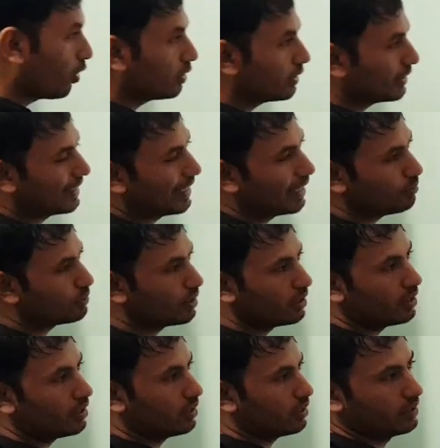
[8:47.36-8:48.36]
the
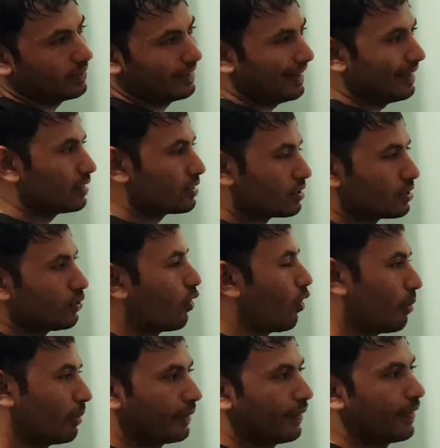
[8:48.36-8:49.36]
things over
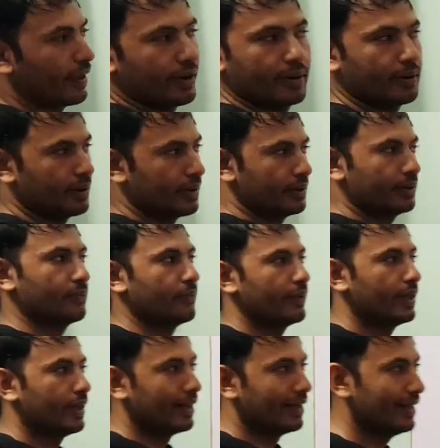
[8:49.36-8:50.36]
there. Let
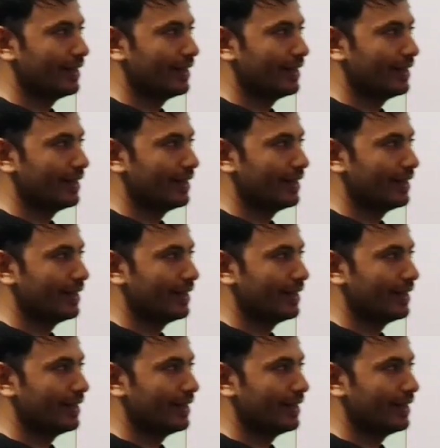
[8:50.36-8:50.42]
us say